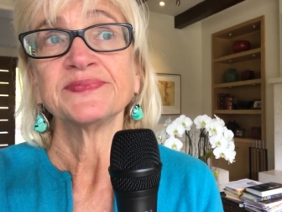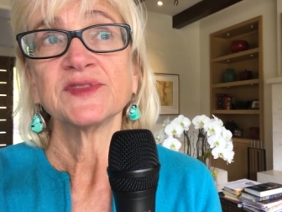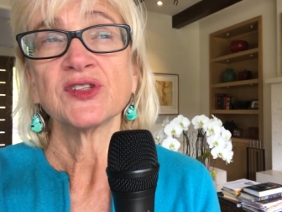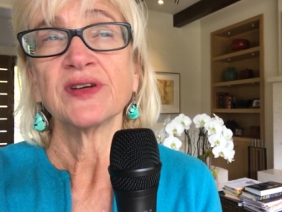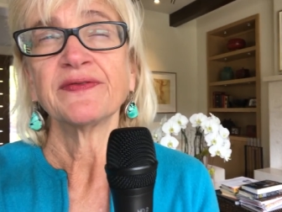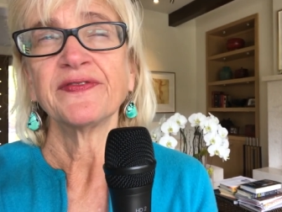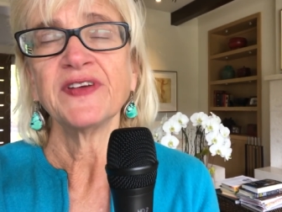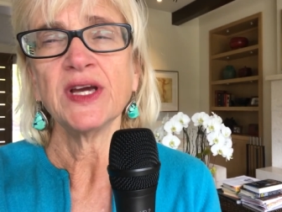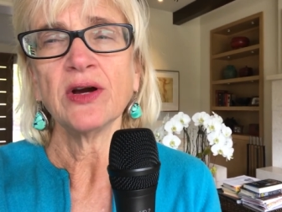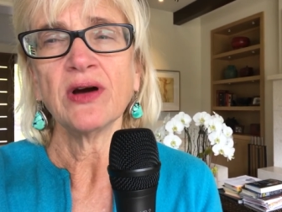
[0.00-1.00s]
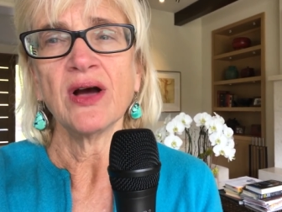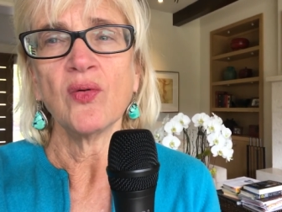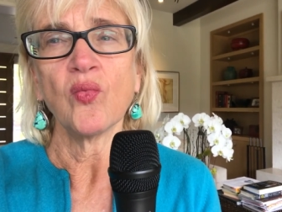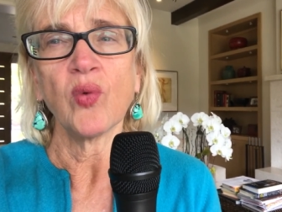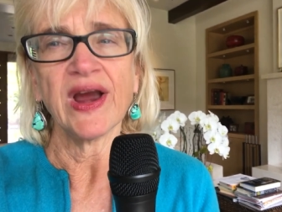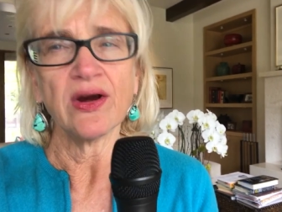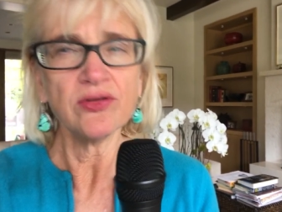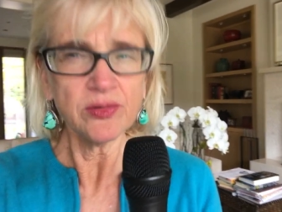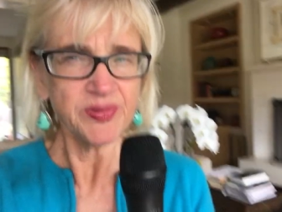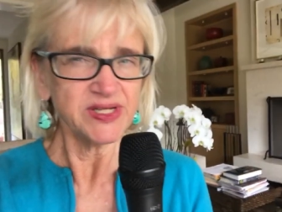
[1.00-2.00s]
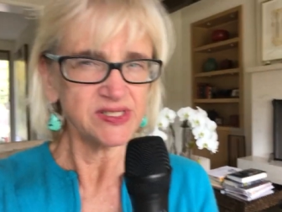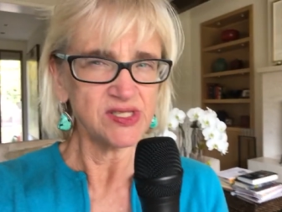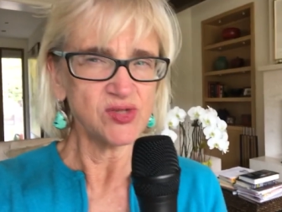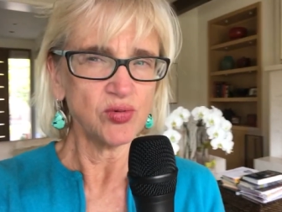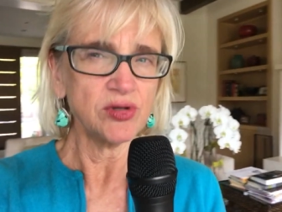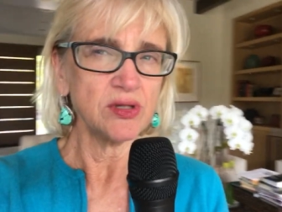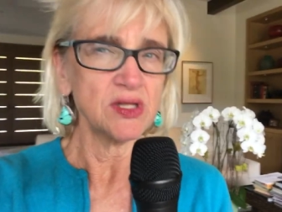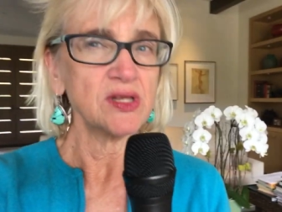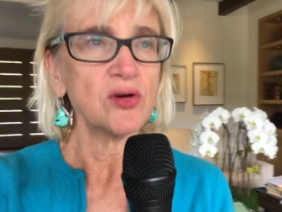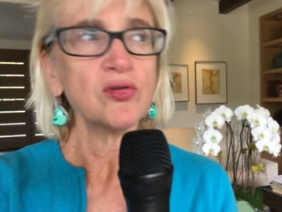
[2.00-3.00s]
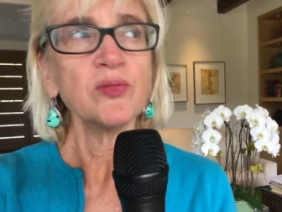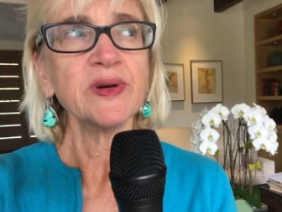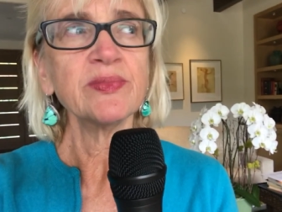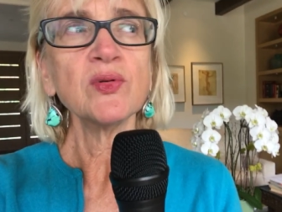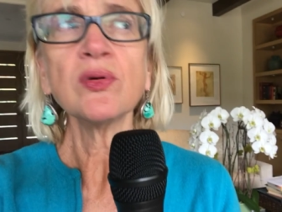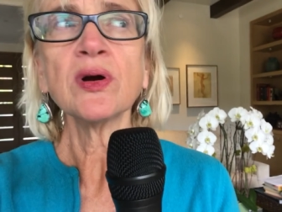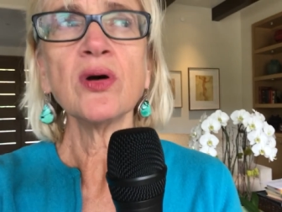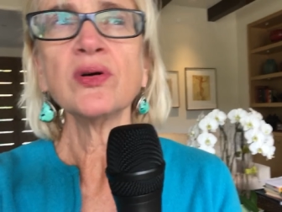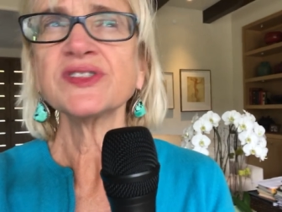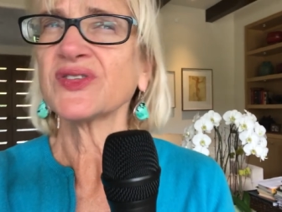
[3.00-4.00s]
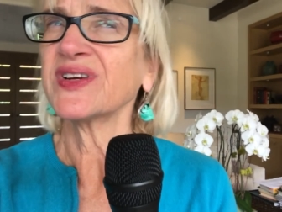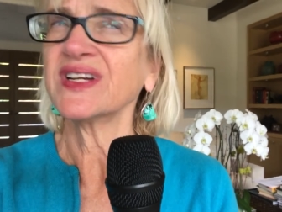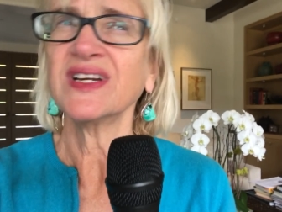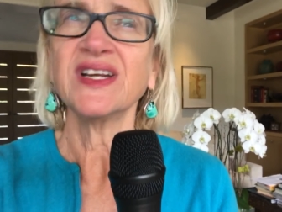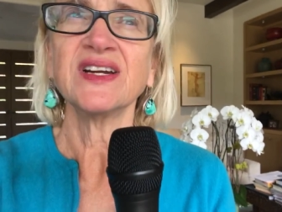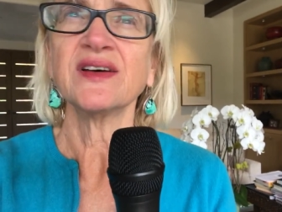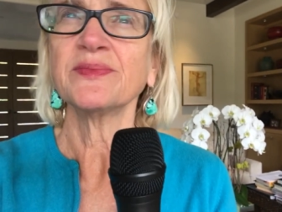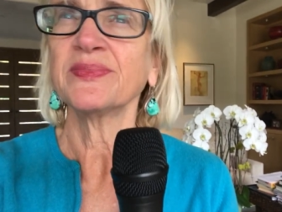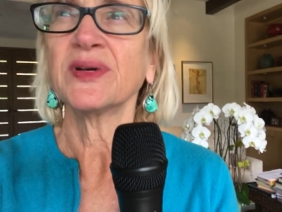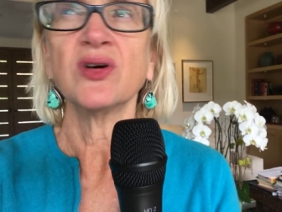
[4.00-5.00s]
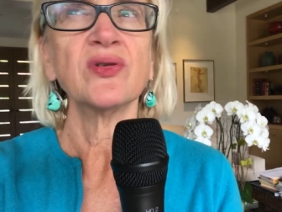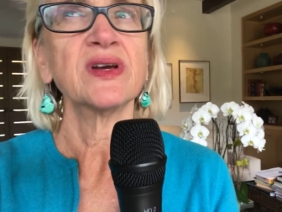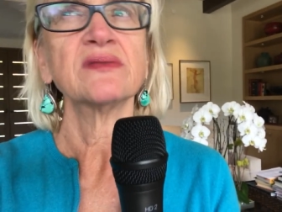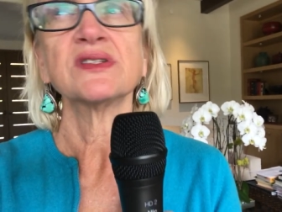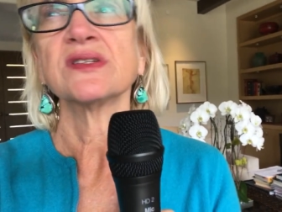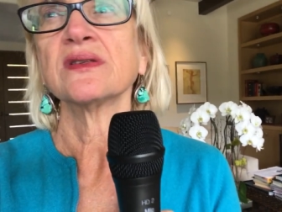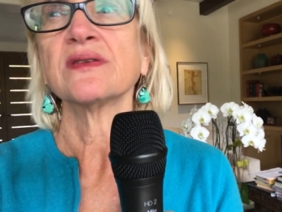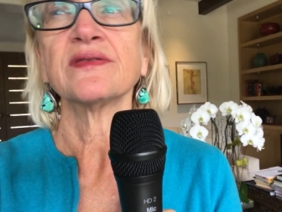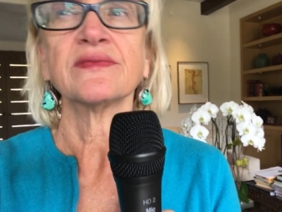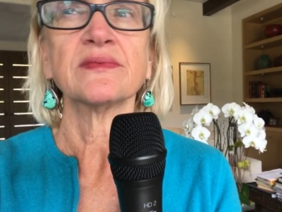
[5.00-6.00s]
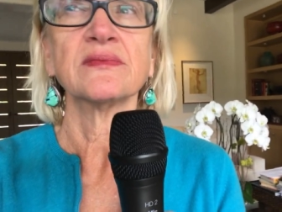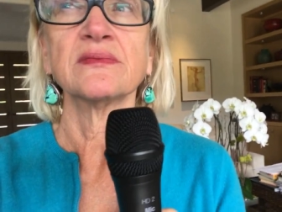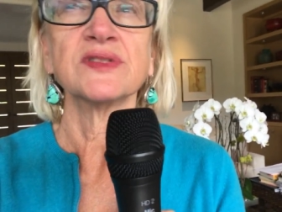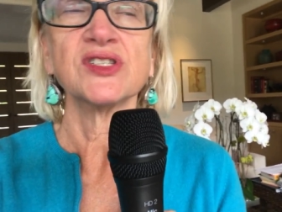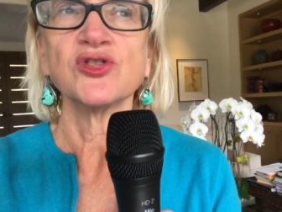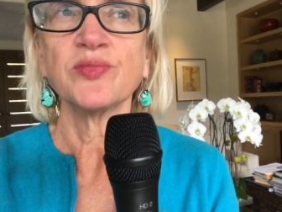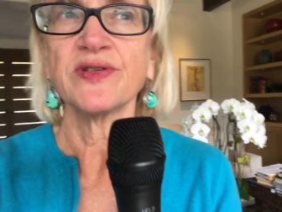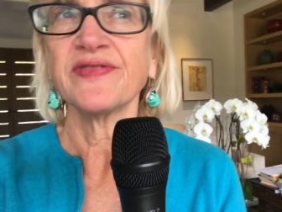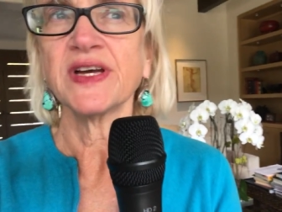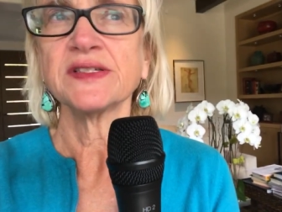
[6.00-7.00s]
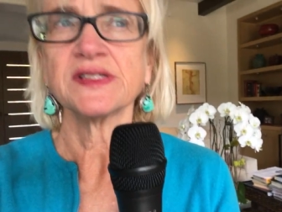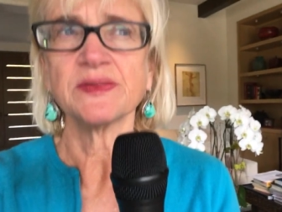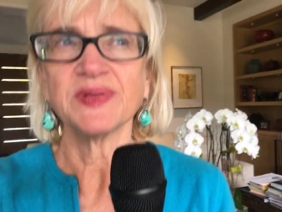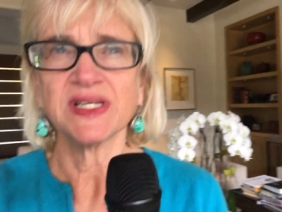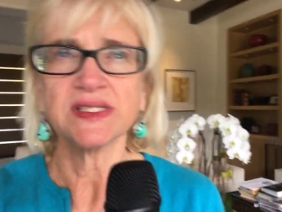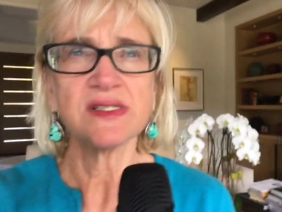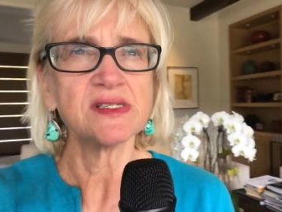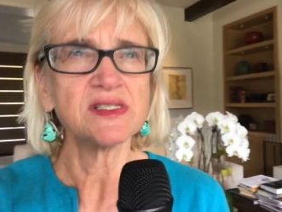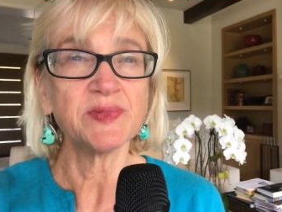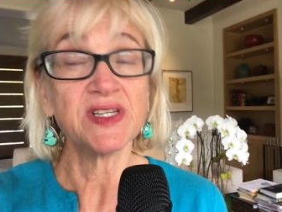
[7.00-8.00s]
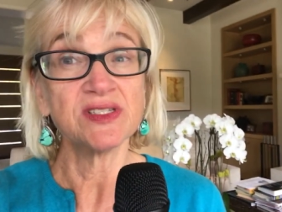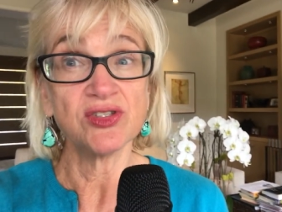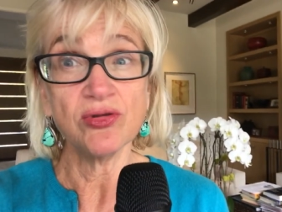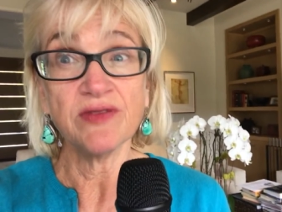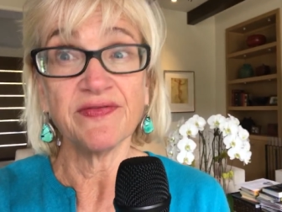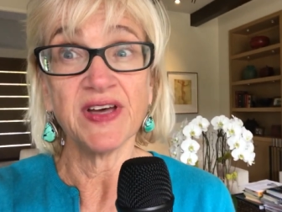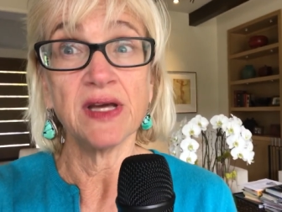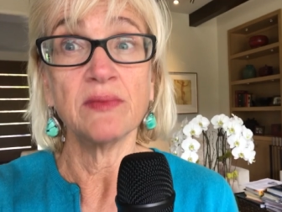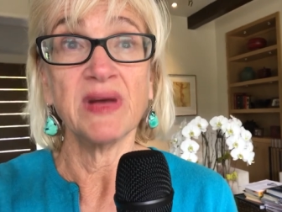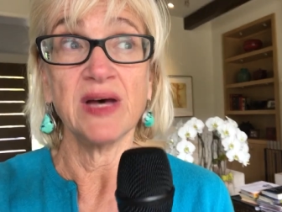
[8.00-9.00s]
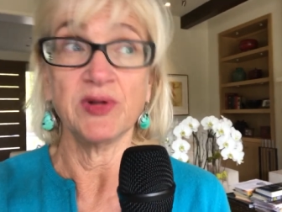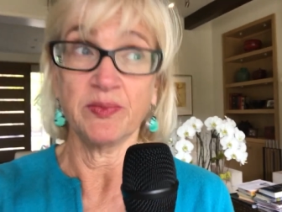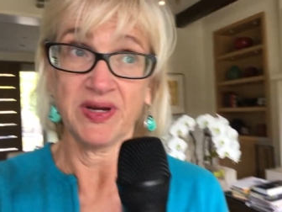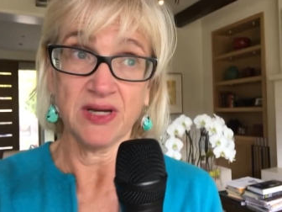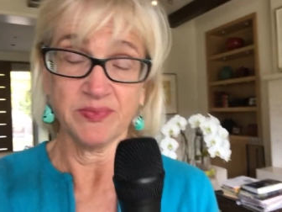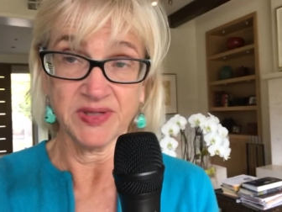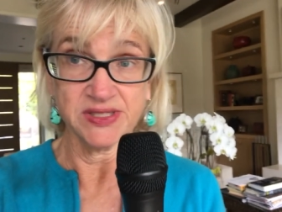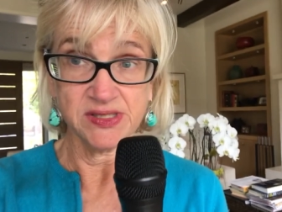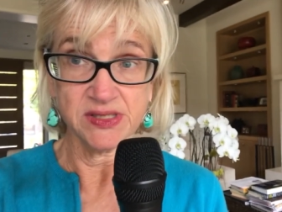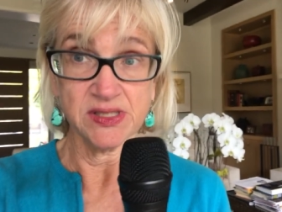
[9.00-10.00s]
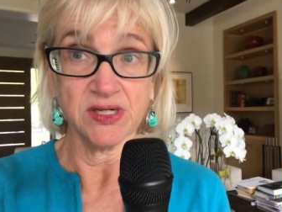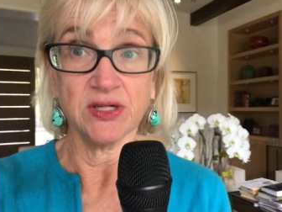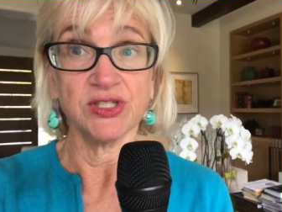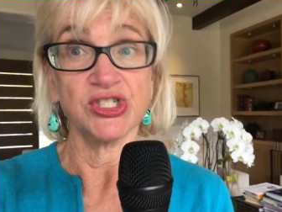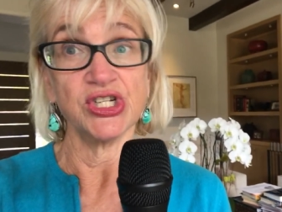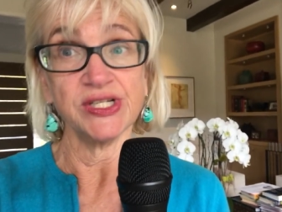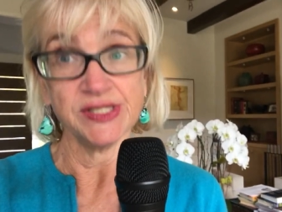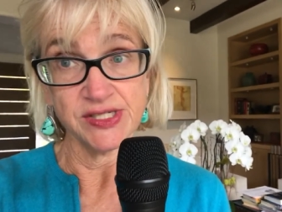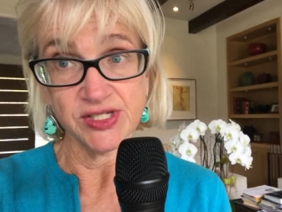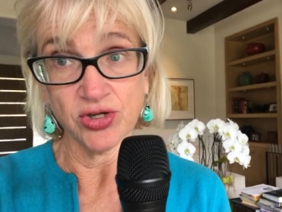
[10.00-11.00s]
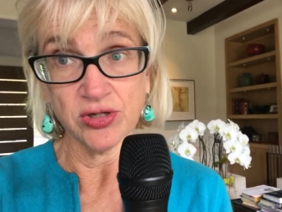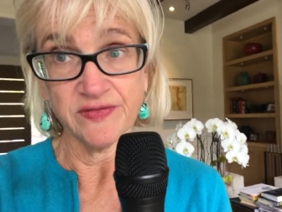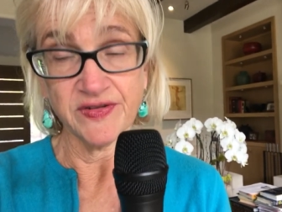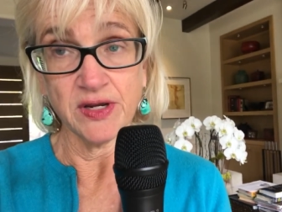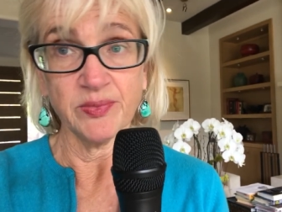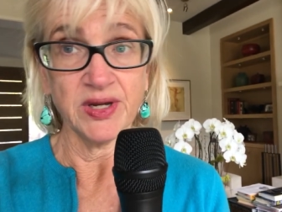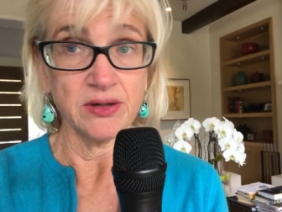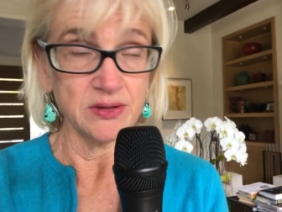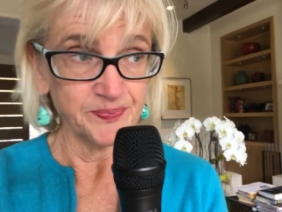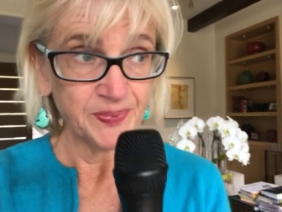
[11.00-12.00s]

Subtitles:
So I'd figure out where the places were that the local people were going, so I didn't end up going to the super fancy places, because you can find mom and pop places that are just as good, if not better.